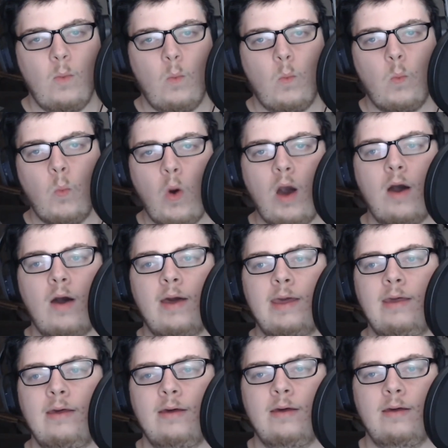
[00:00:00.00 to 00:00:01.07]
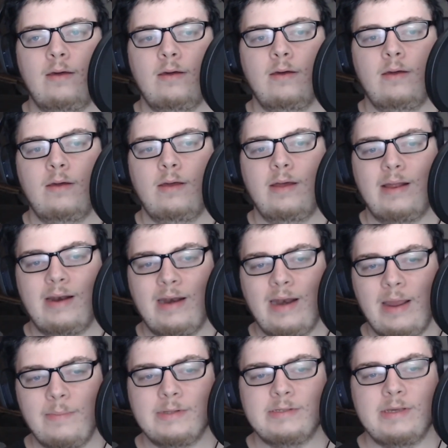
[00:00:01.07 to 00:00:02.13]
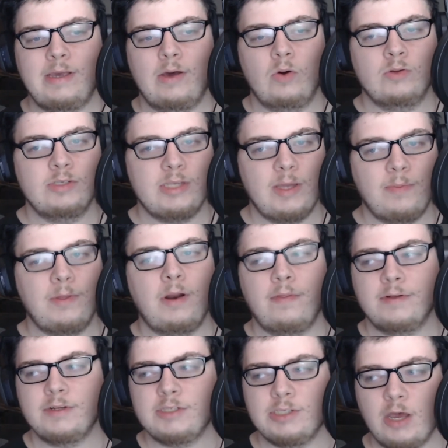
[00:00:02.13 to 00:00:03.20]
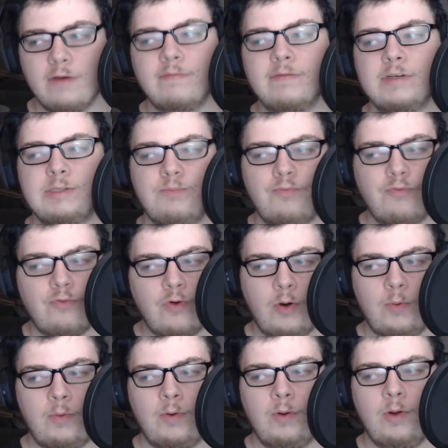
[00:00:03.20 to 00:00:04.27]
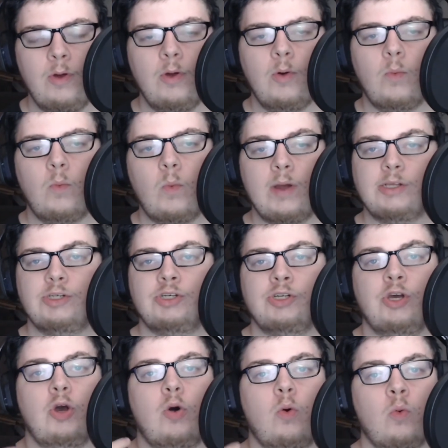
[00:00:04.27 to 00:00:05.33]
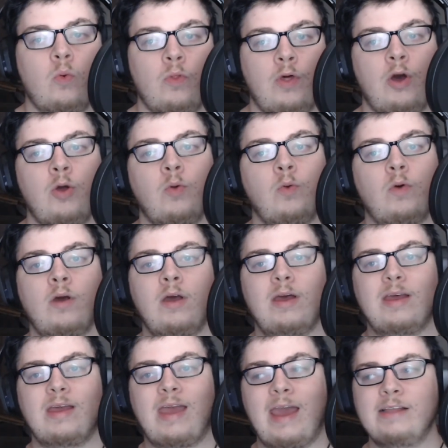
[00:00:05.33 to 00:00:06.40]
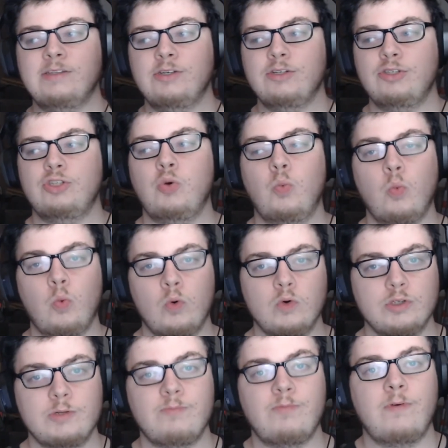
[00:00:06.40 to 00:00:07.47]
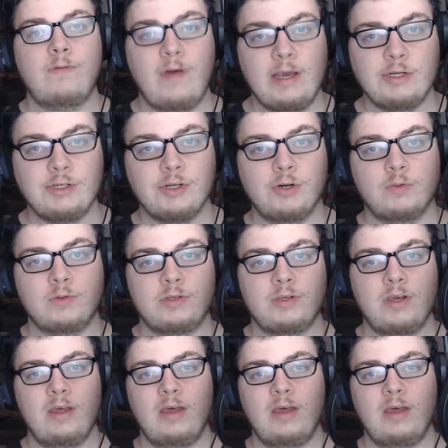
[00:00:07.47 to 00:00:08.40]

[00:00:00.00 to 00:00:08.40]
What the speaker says: why limit it on something like the Surface Pro, which, although catered towards professionals,